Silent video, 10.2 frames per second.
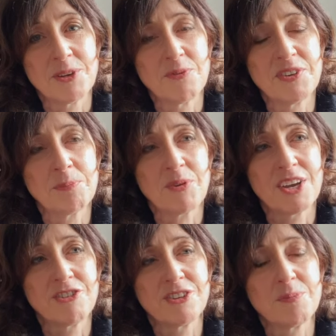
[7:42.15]
Don't feel
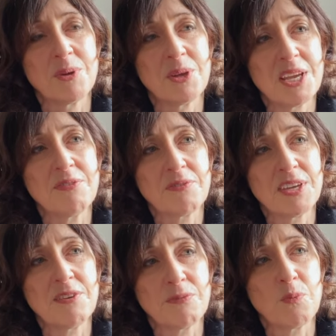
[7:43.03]
pressured, but if
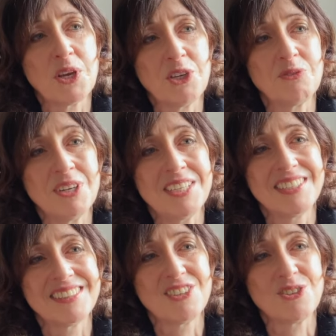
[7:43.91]
when you're
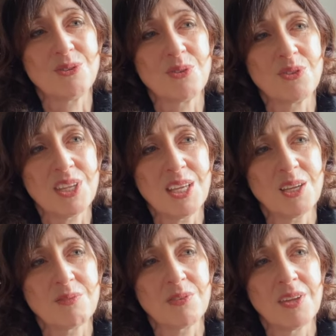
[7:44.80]
reading this you
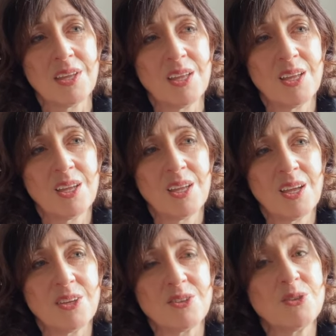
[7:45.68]
think of
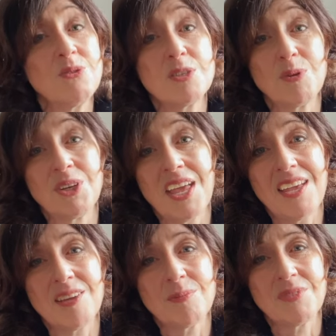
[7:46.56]
a suitable
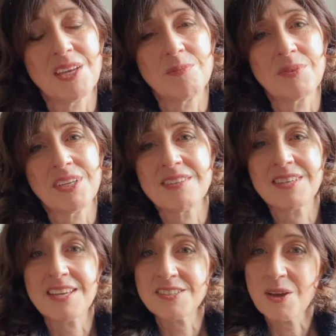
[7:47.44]
name, then please
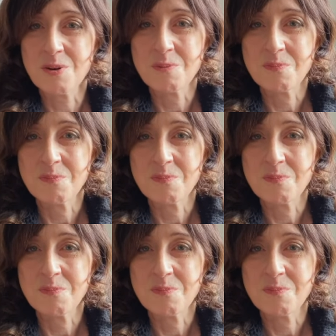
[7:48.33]
let us know.